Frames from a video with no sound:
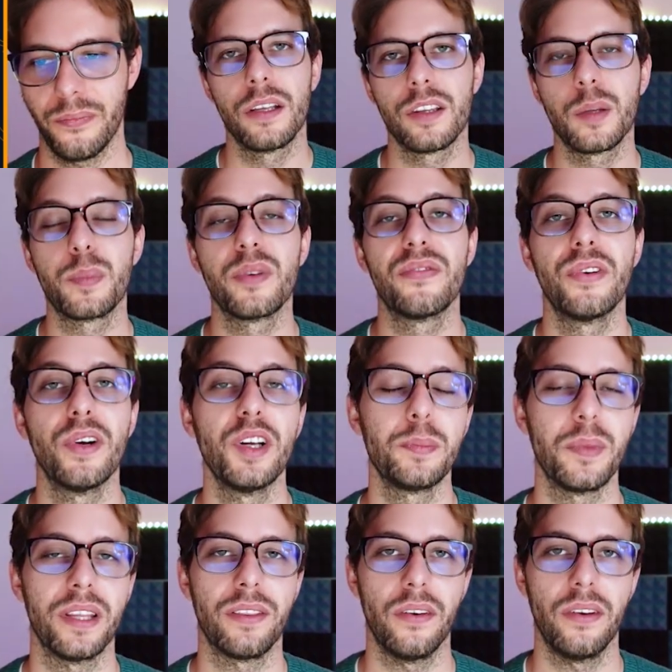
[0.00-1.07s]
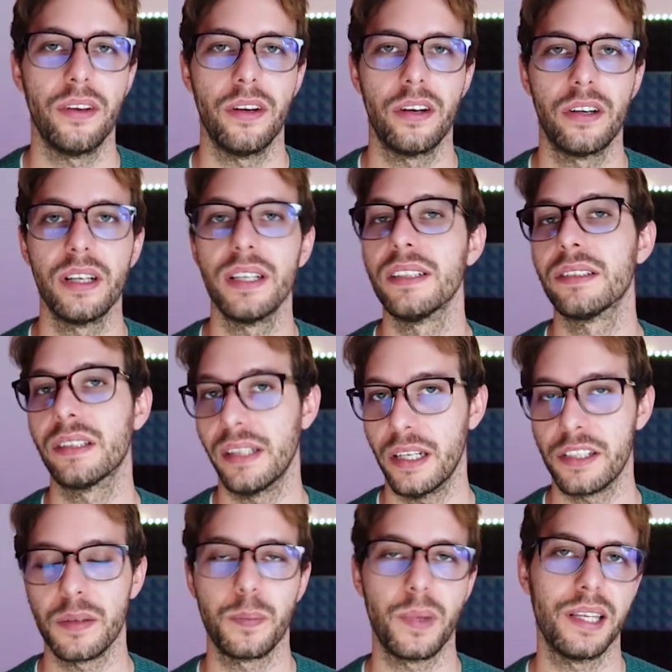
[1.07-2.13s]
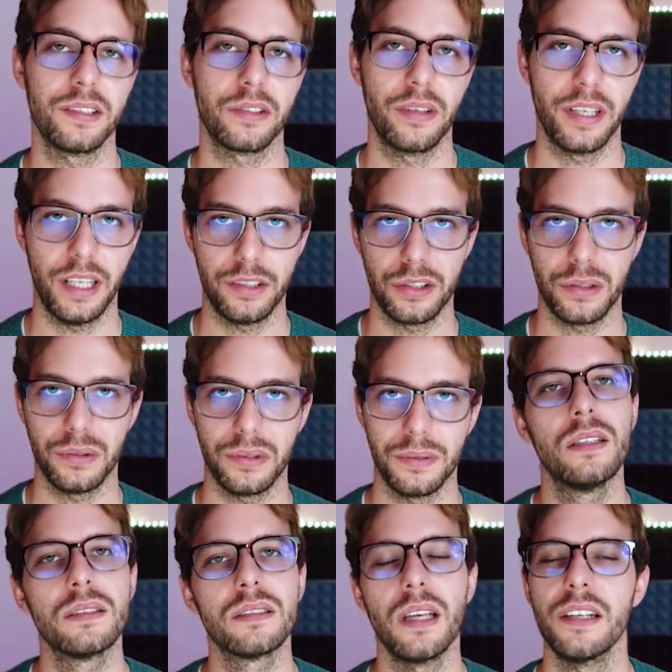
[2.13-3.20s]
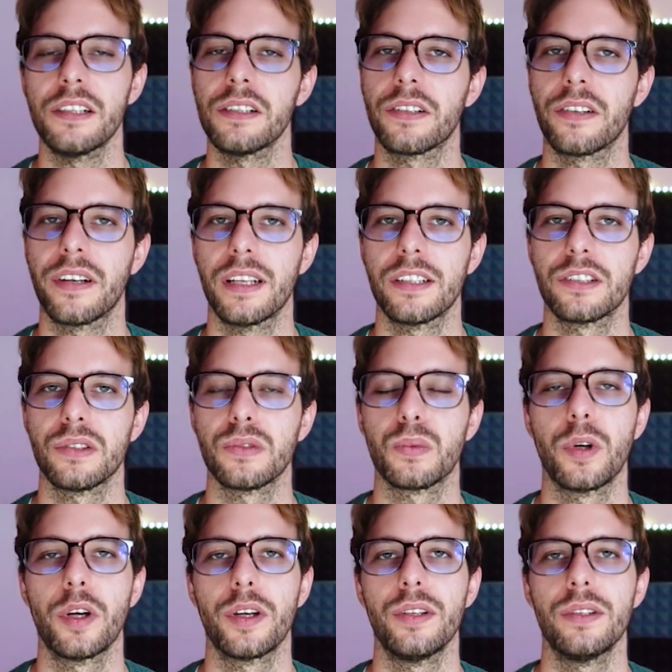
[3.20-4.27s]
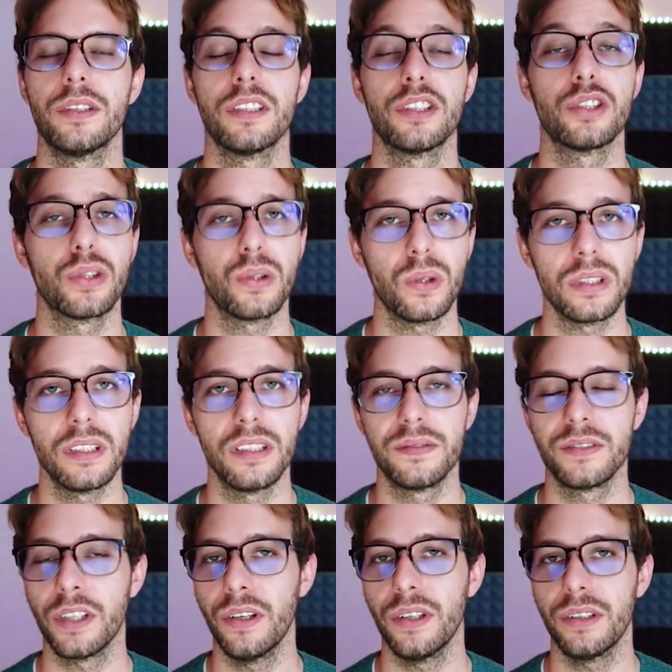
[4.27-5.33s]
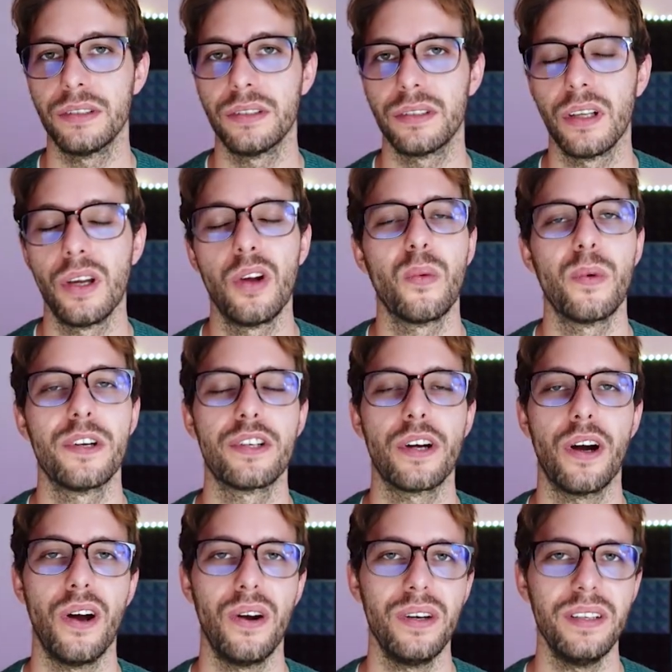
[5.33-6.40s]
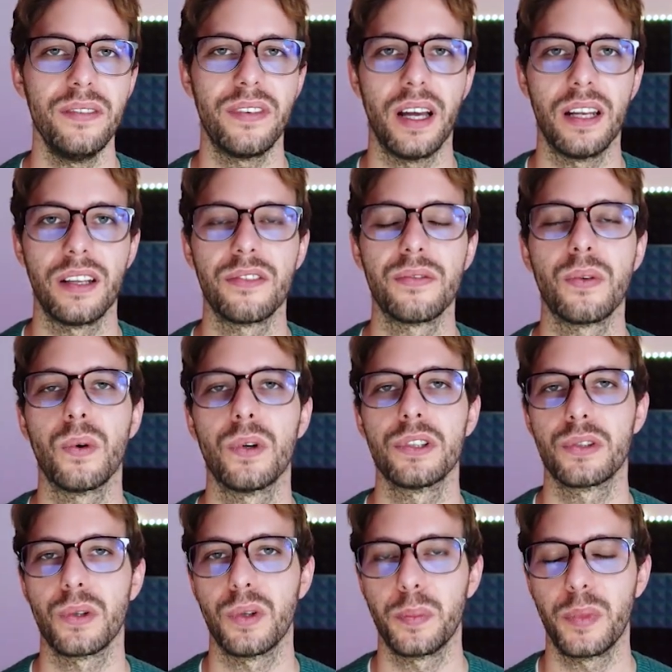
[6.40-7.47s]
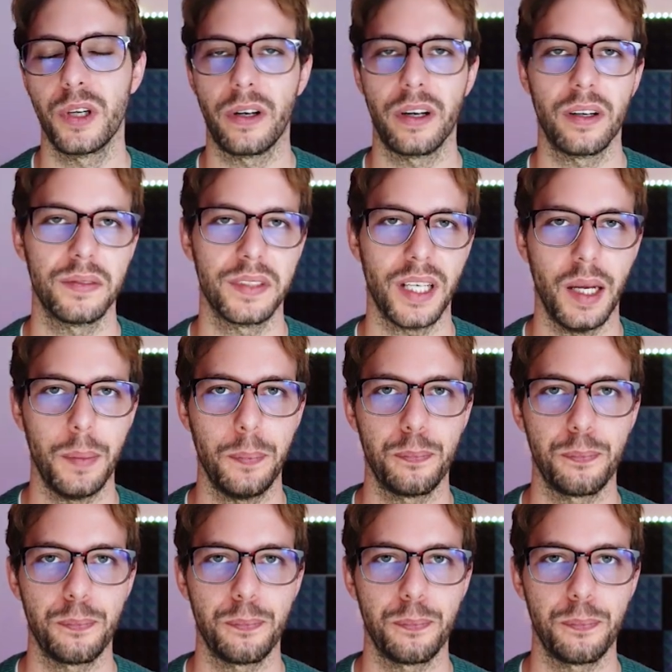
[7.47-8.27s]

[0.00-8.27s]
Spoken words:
The preferred method here is session-based credentials. Session credentials work using short-lived tokens, which are only valid for a short period of time.